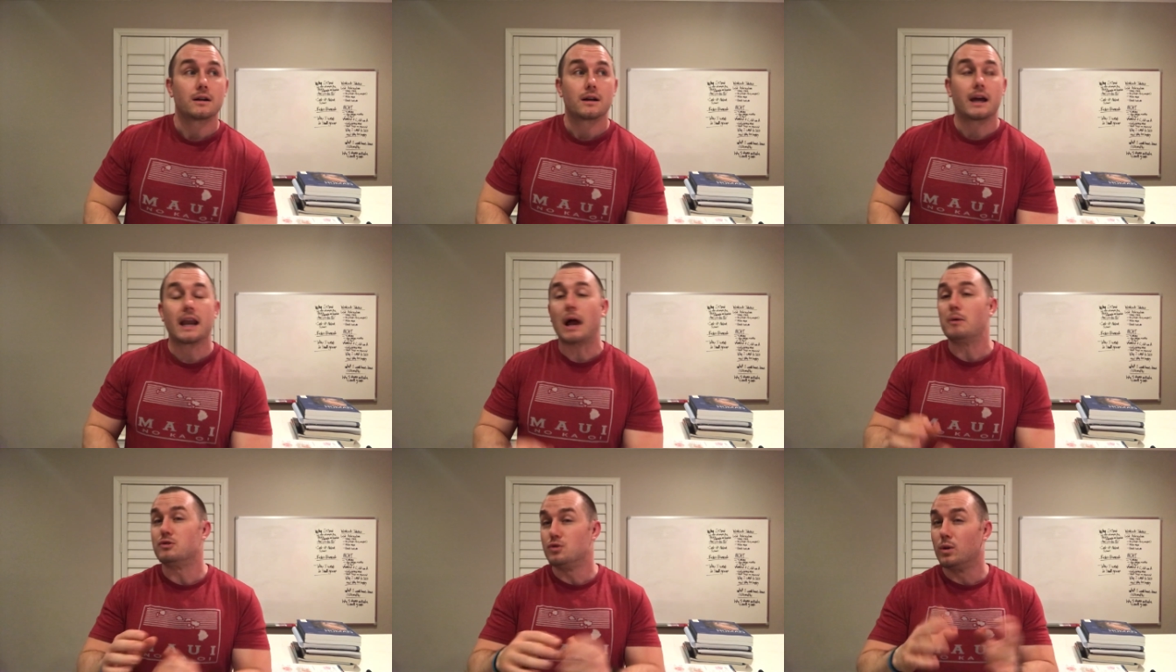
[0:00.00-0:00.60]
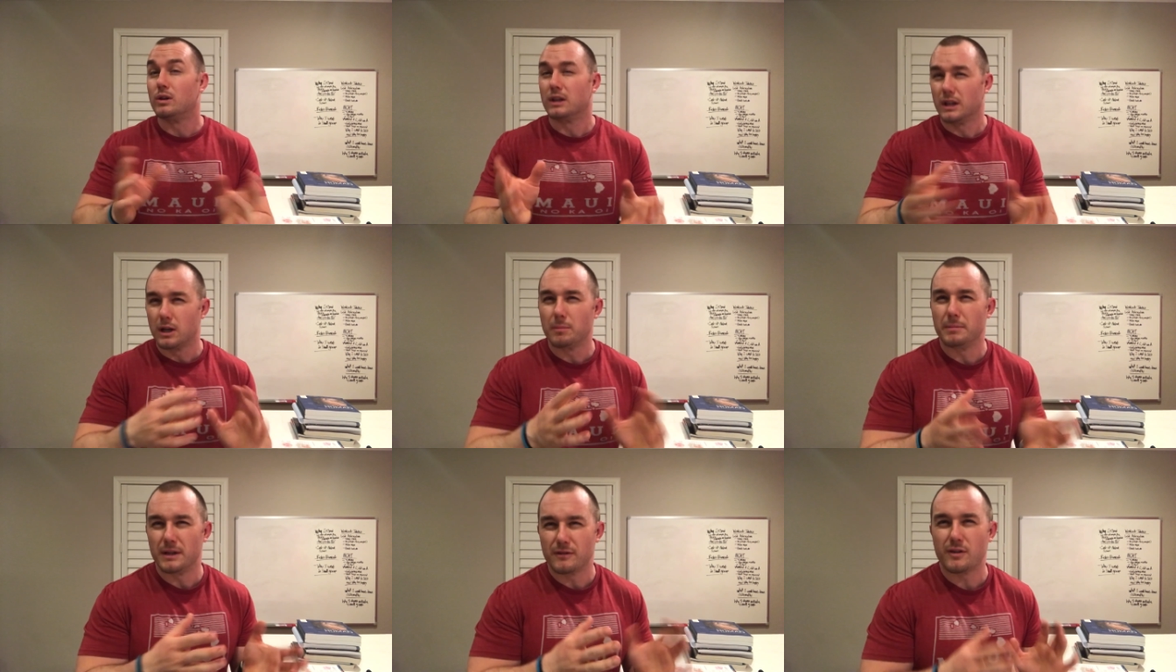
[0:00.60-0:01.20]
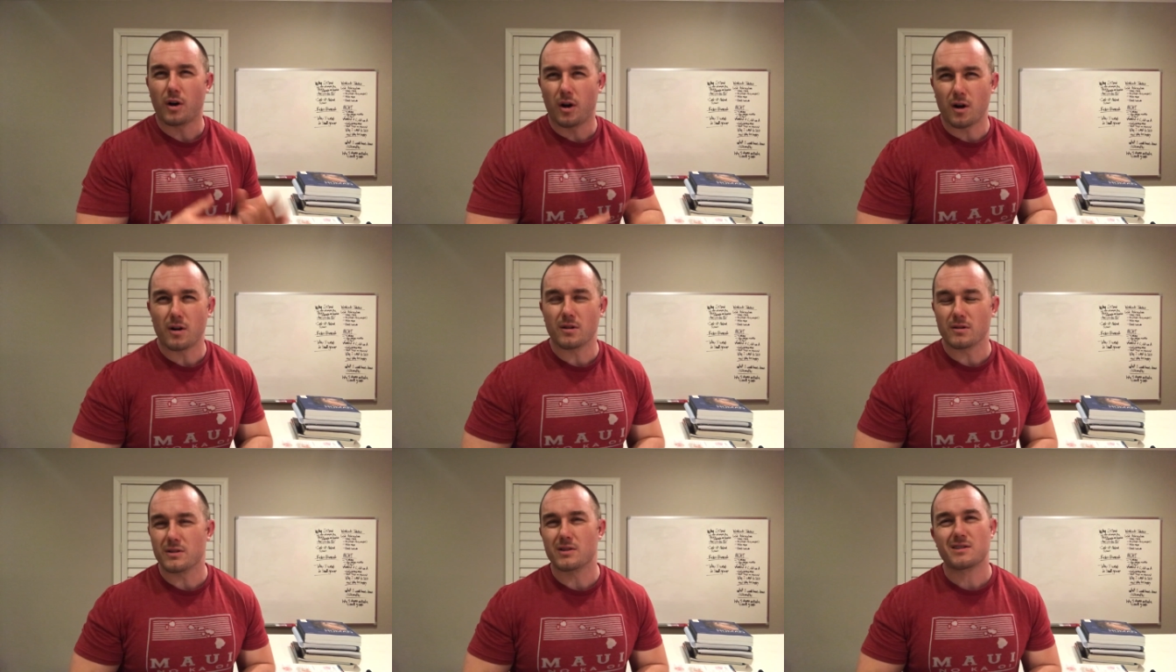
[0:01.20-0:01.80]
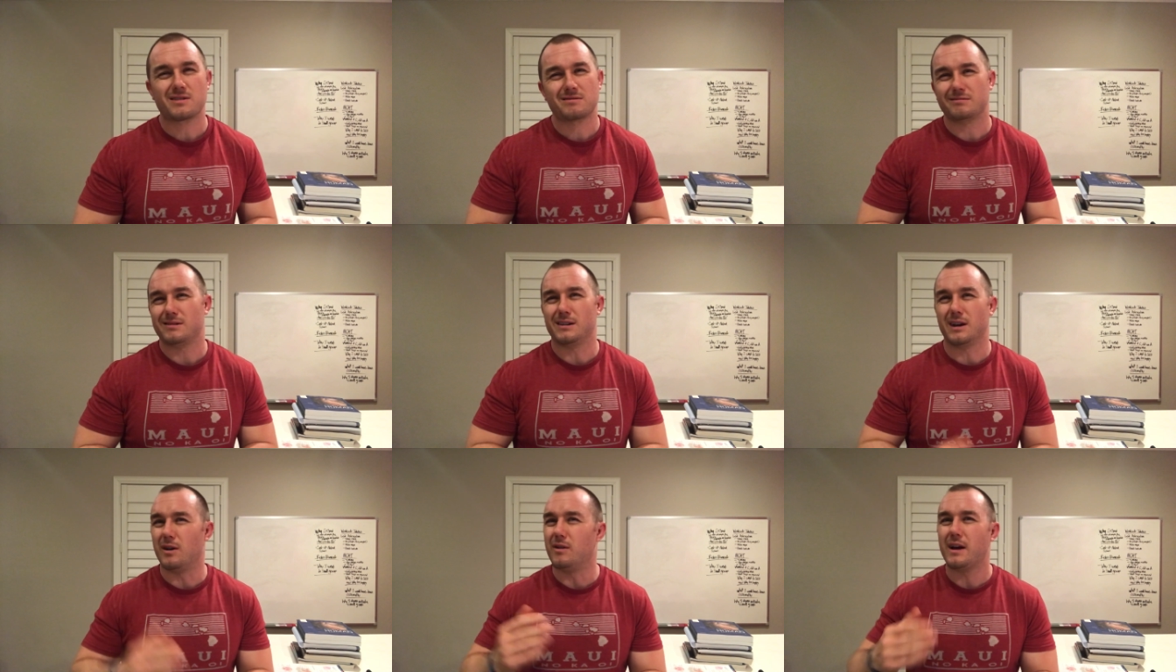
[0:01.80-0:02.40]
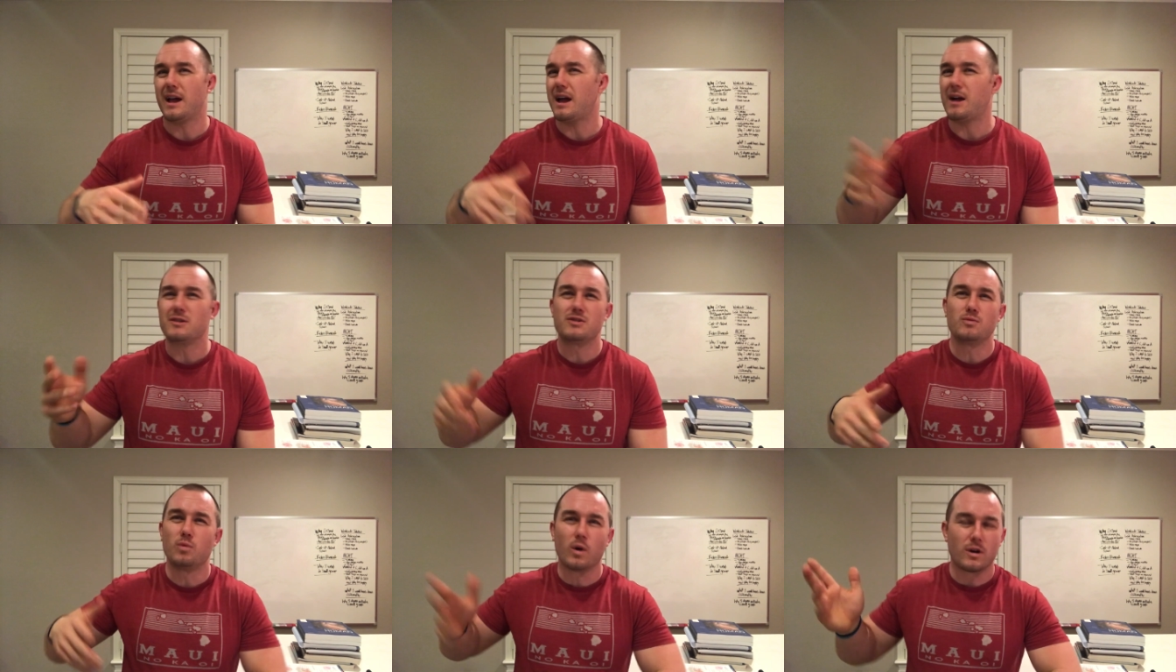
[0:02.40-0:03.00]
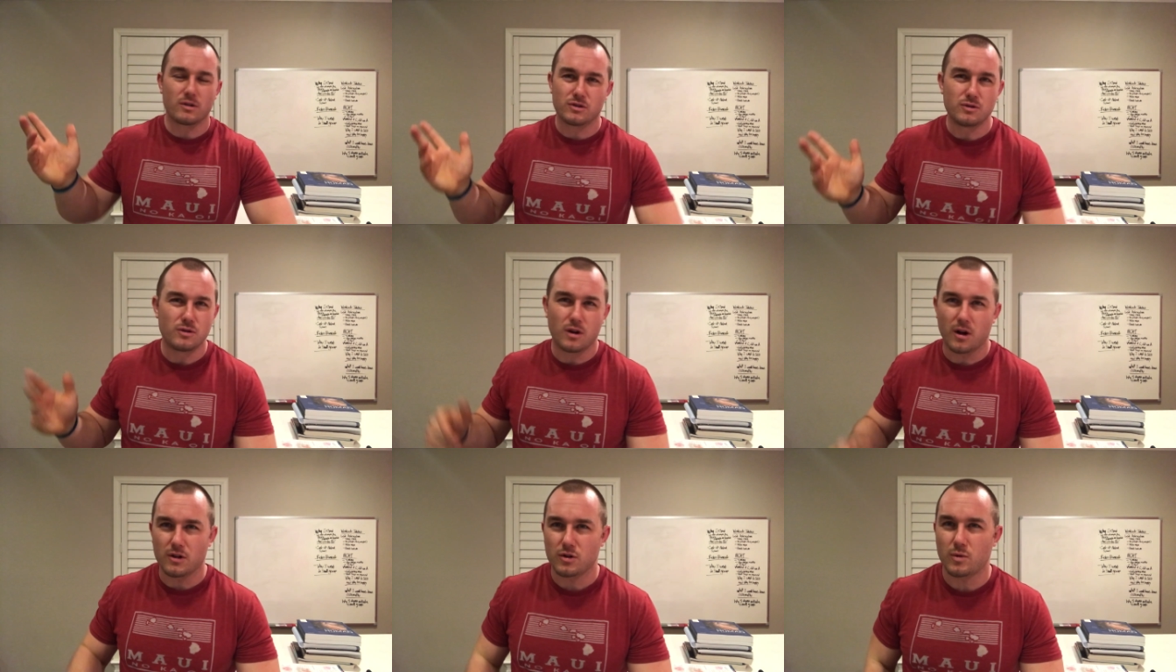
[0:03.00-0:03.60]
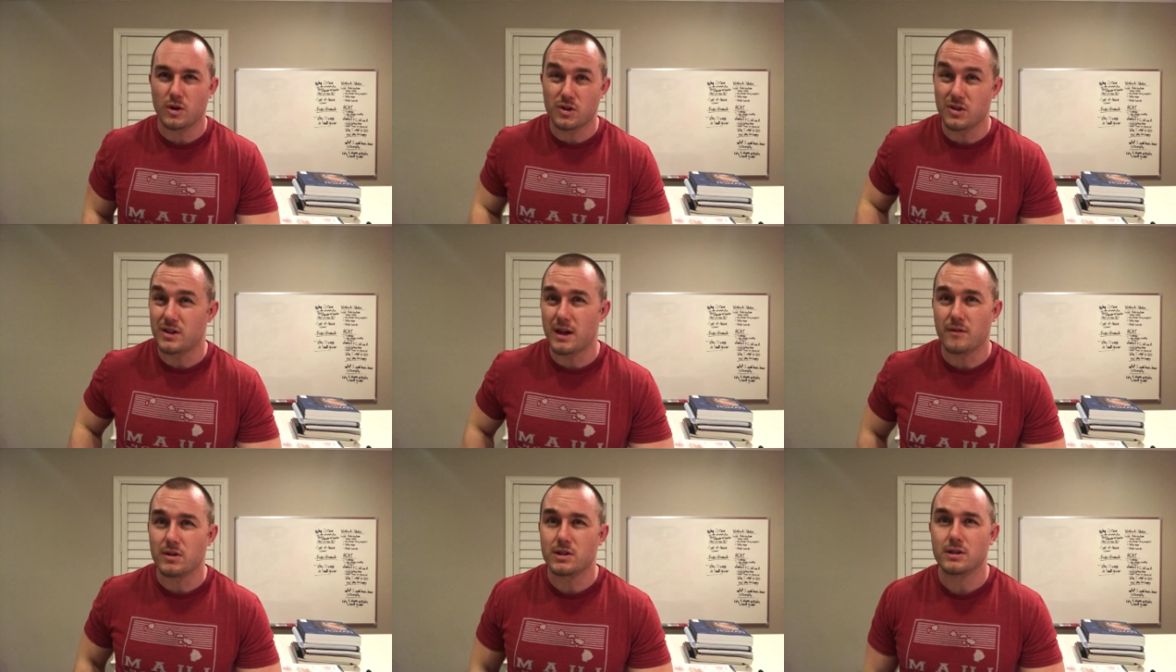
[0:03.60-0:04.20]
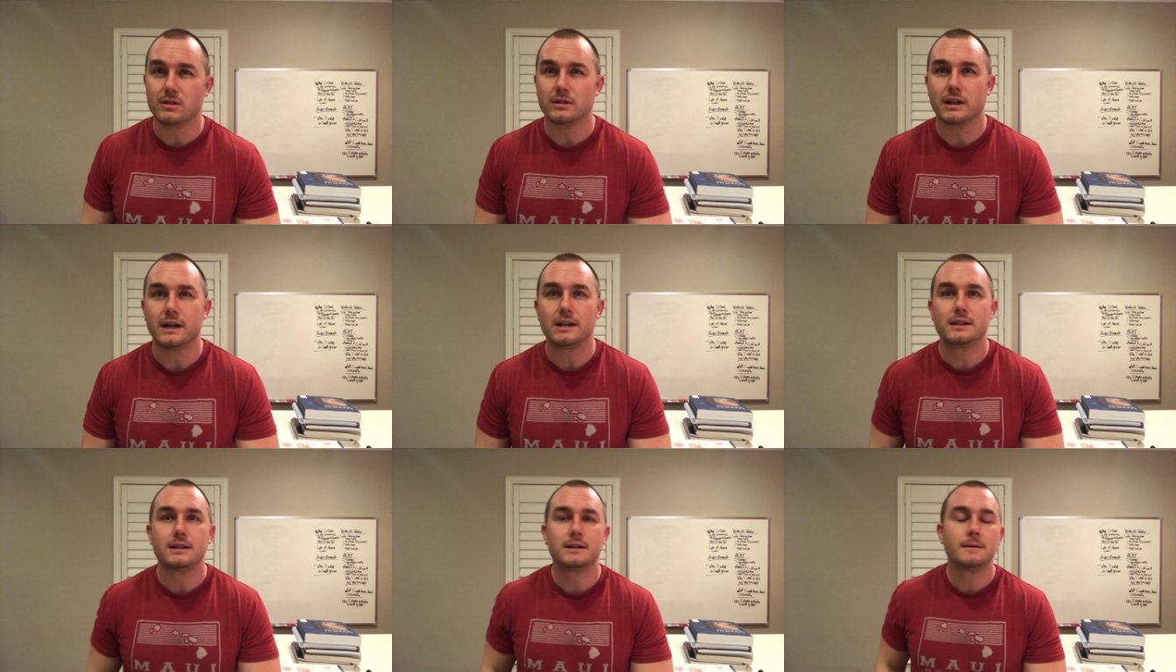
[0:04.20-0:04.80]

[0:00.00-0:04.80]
And I would do a little bit of CARS, you know, I'd do one or two CARS questions every single night.